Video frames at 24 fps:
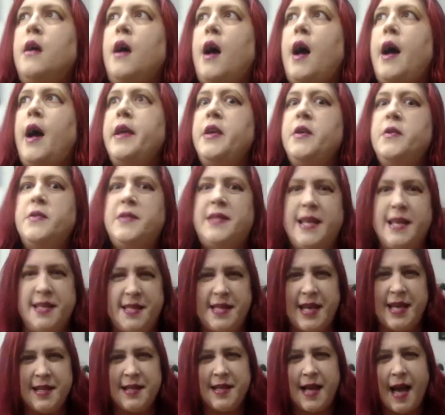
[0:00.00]
I use
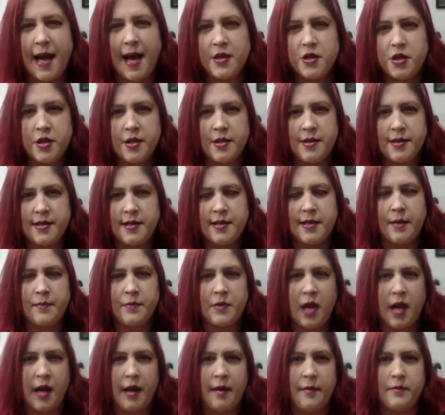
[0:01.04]
incense ashes
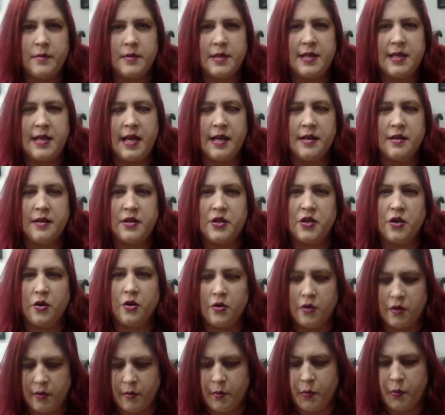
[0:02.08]
sometimes in
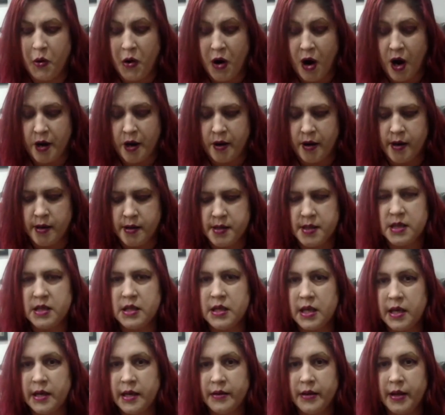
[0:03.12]
certain products
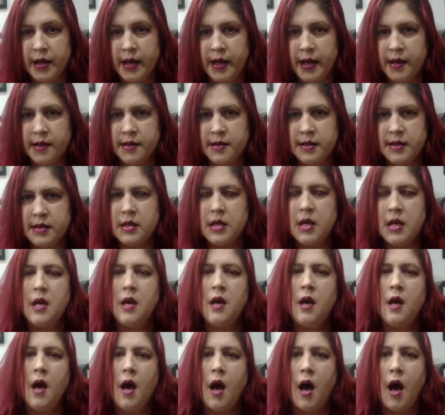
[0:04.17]
and things,
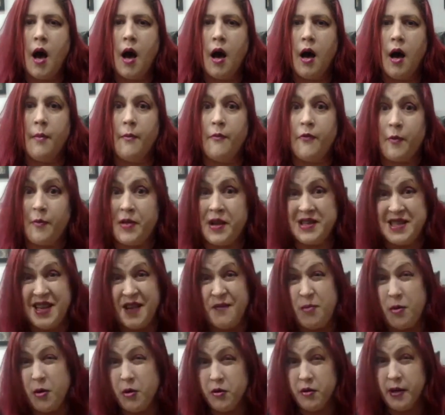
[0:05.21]
from things I
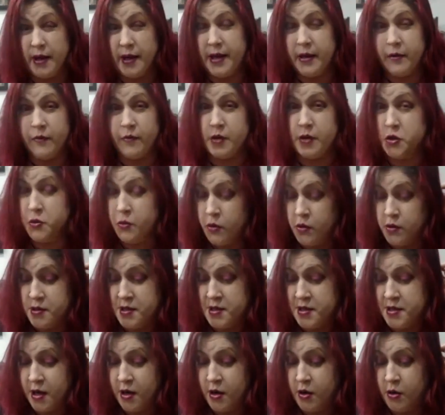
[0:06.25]
burnt like in
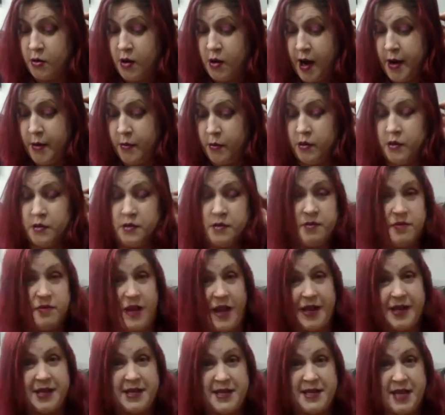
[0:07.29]
rituals. So I will
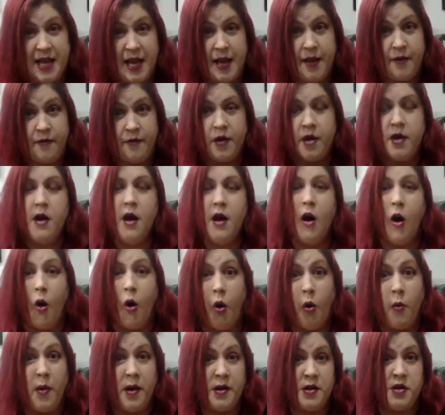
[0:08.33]
save a
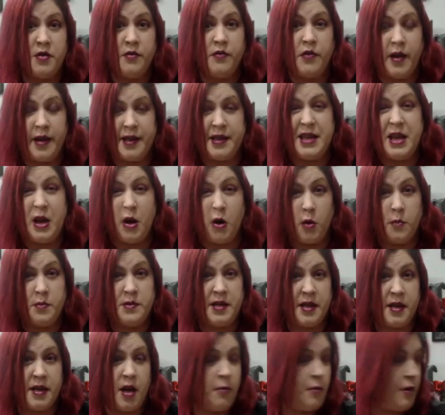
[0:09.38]
whole bunch of the herbs
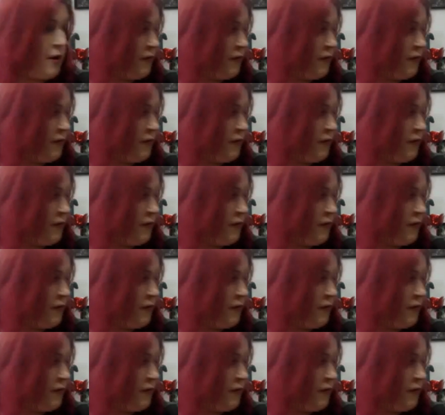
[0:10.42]
that come